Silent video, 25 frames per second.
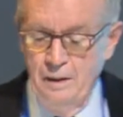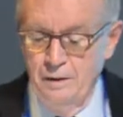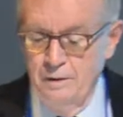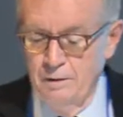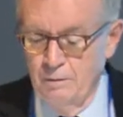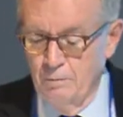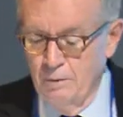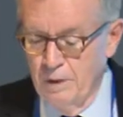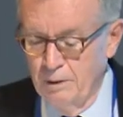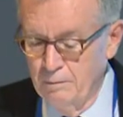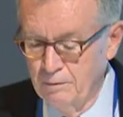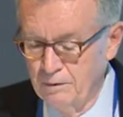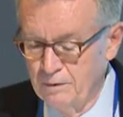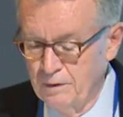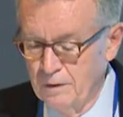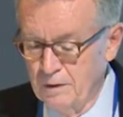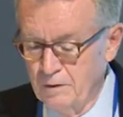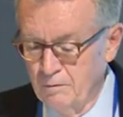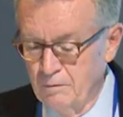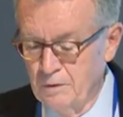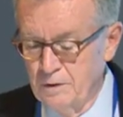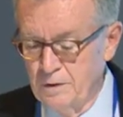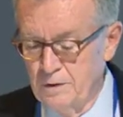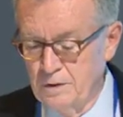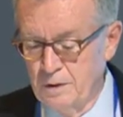the way we think
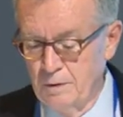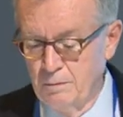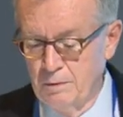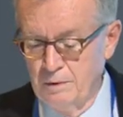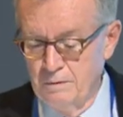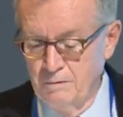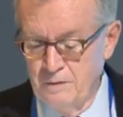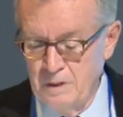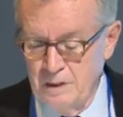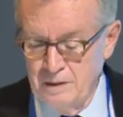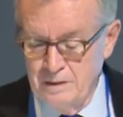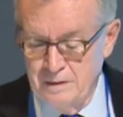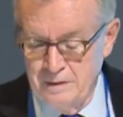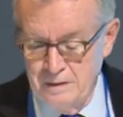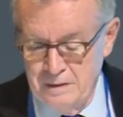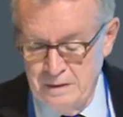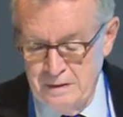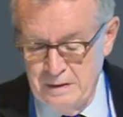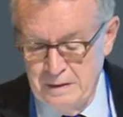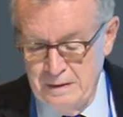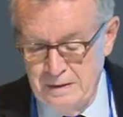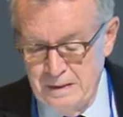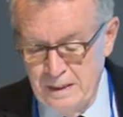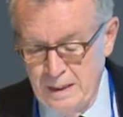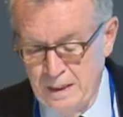of distributive justice
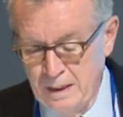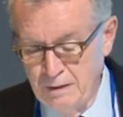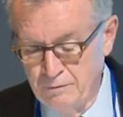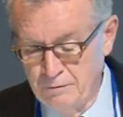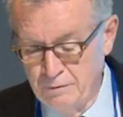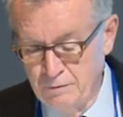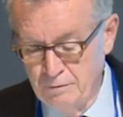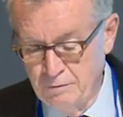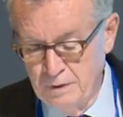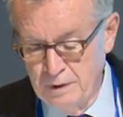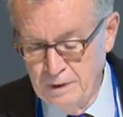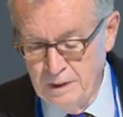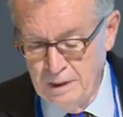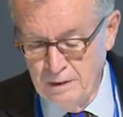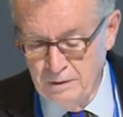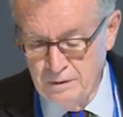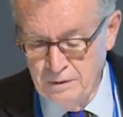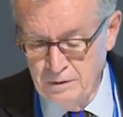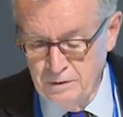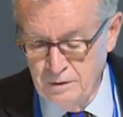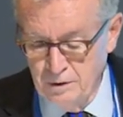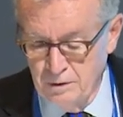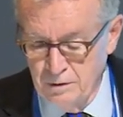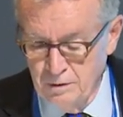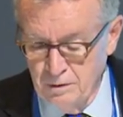today if you read
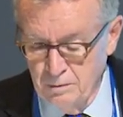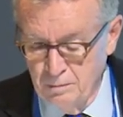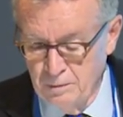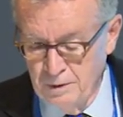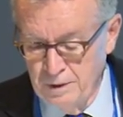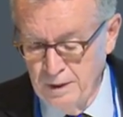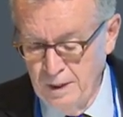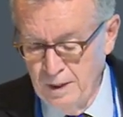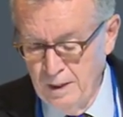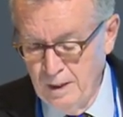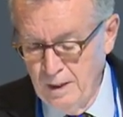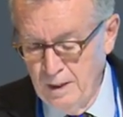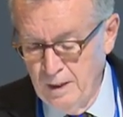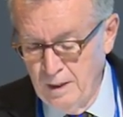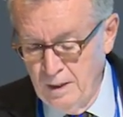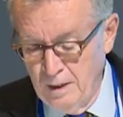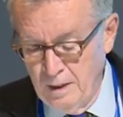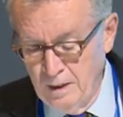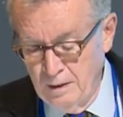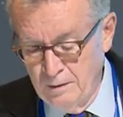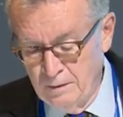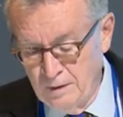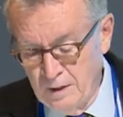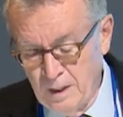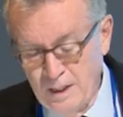Aristotle, but
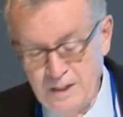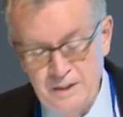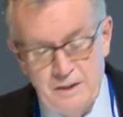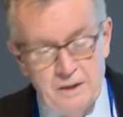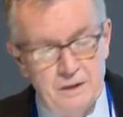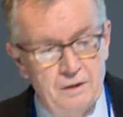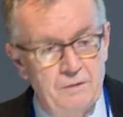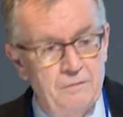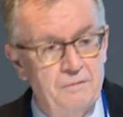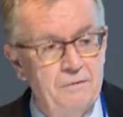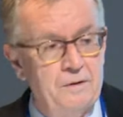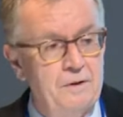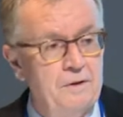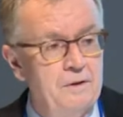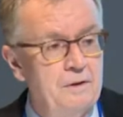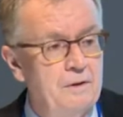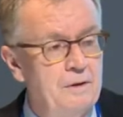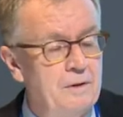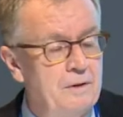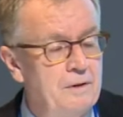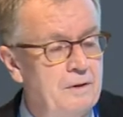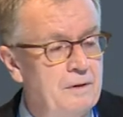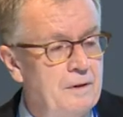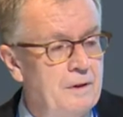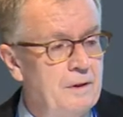the idea of
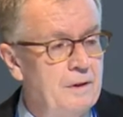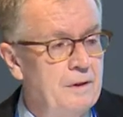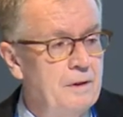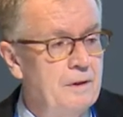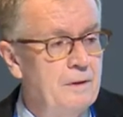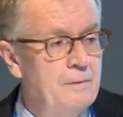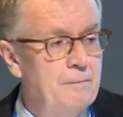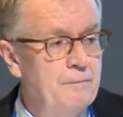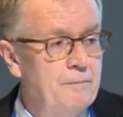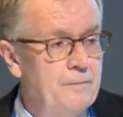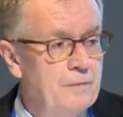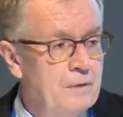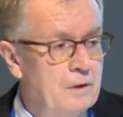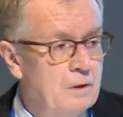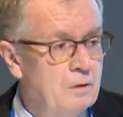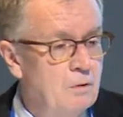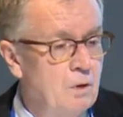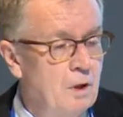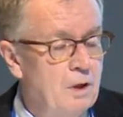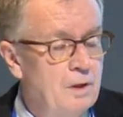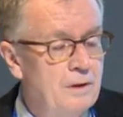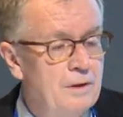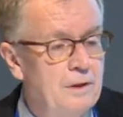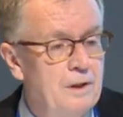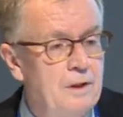
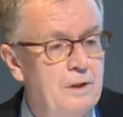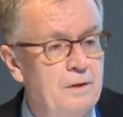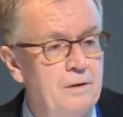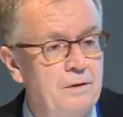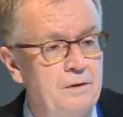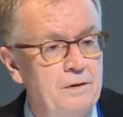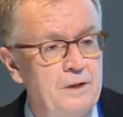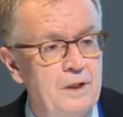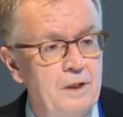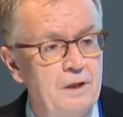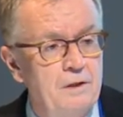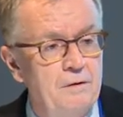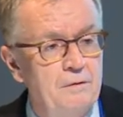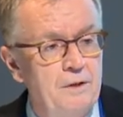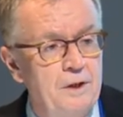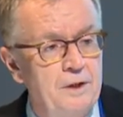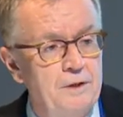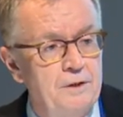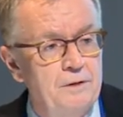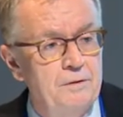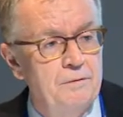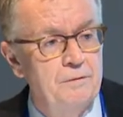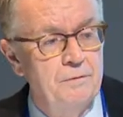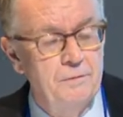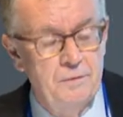equality in the
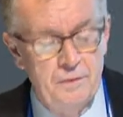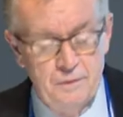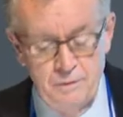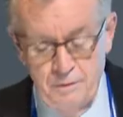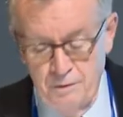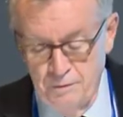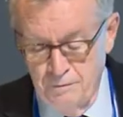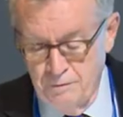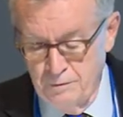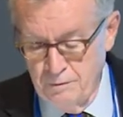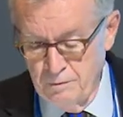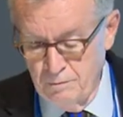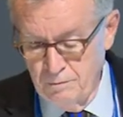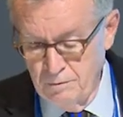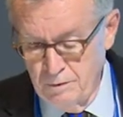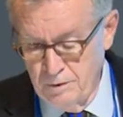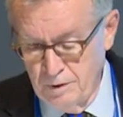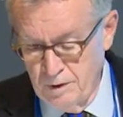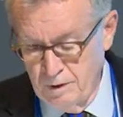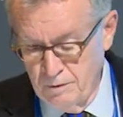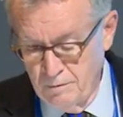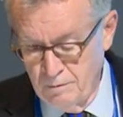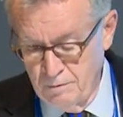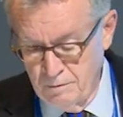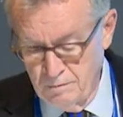Declaration of
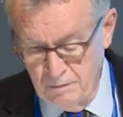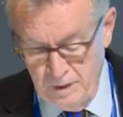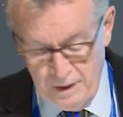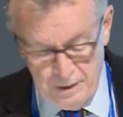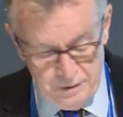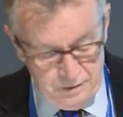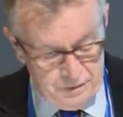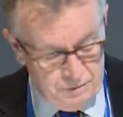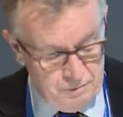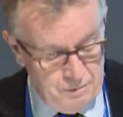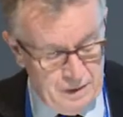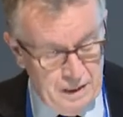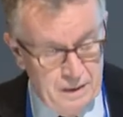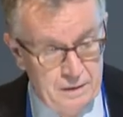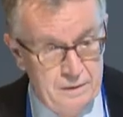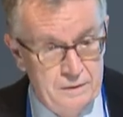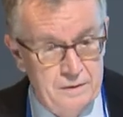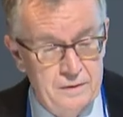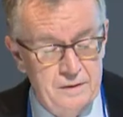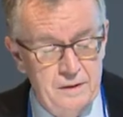the Rights of Man and the